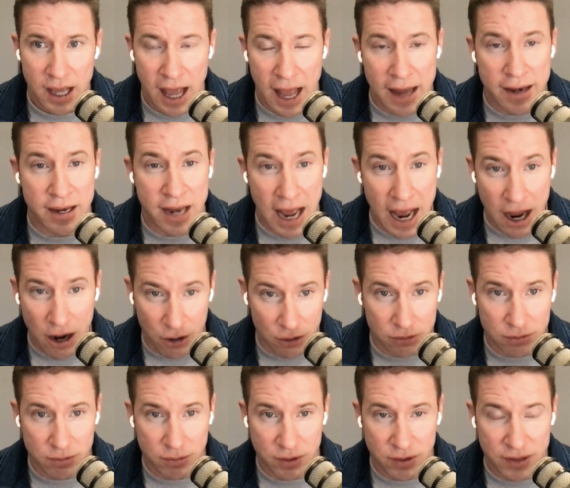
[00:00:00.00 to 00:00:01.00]
And
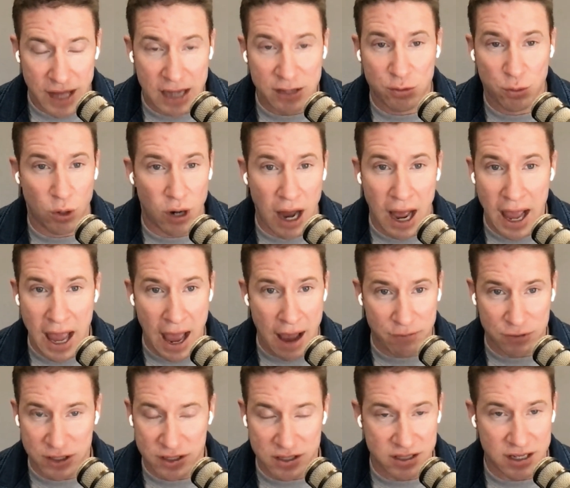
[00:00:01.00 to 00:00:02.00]
now that's where I
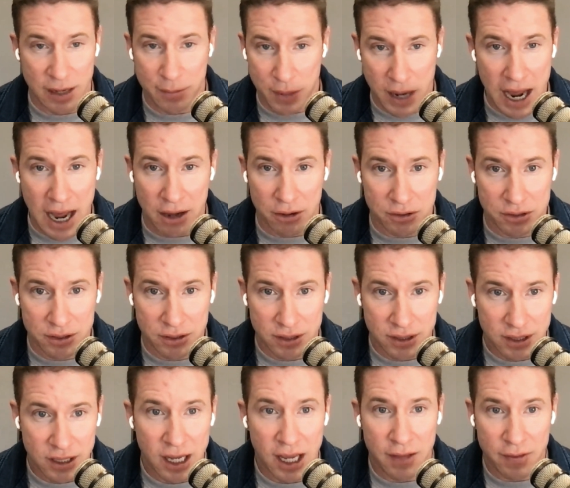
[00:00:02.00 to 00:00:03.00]
have to step out.
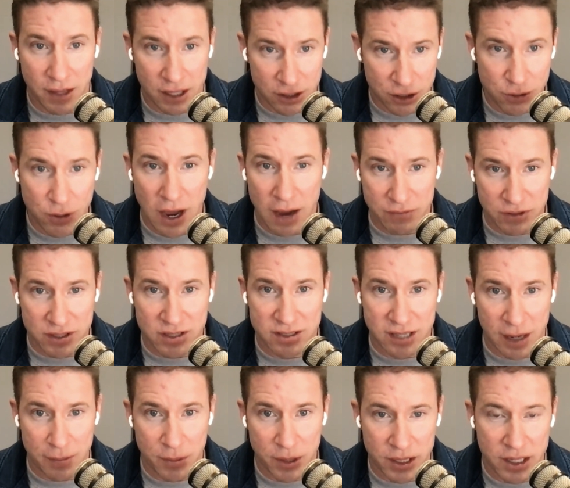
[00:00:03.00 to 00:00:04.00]
And then you have to
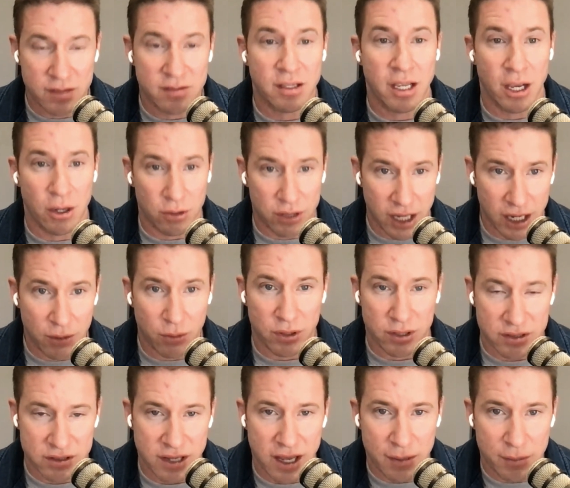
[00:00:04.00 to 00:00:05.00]
step in and say, okay, what
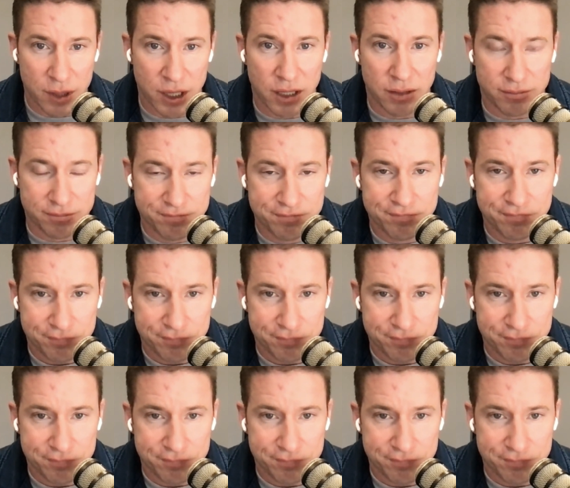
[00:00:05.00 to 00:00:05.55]
does that mean?